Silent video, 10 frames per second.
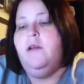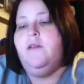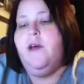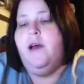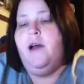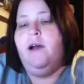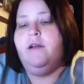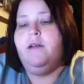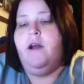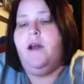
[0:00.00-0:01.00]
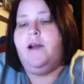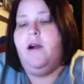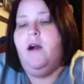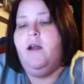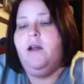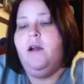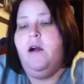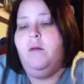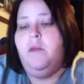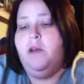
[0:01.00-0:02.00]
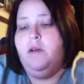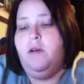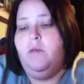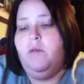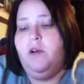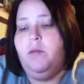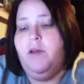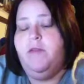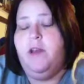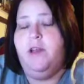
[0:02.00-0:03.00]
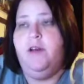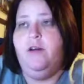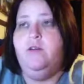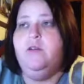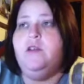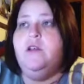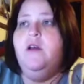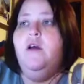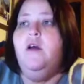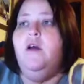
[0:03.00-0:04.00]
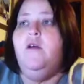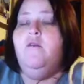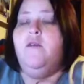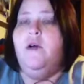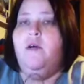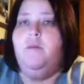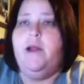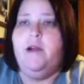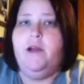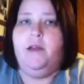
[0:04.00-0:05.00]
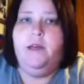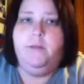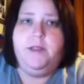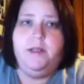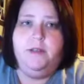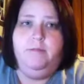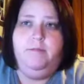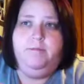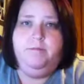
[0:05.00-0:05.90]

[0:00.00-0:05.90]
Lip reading: that I got a comment on one of my videos from Barry Gibson.